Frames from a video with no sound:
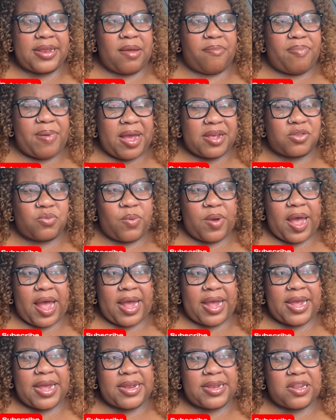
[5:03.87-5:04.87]
best way
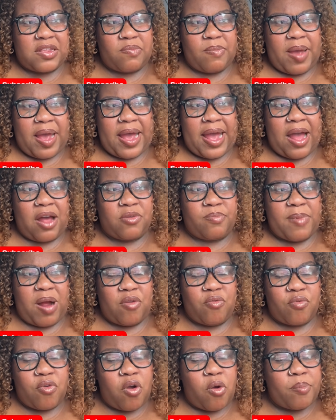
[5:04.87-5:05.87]
I could get this man out of my
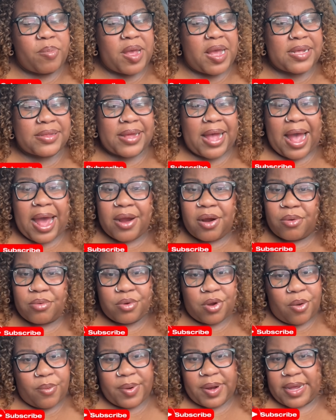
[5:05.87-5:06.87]
room, because I
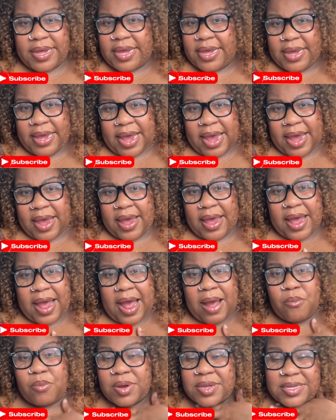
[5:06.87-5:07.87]
don't know where the key at.
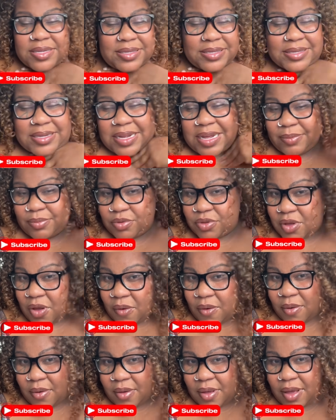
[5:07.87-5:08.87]
I went to sleep,
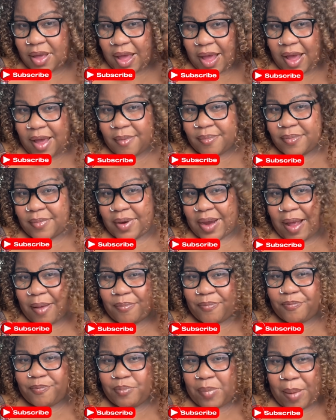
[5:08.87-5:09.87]
so
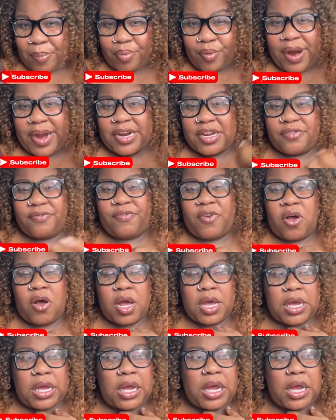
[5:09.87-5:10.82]
my brain is foggy.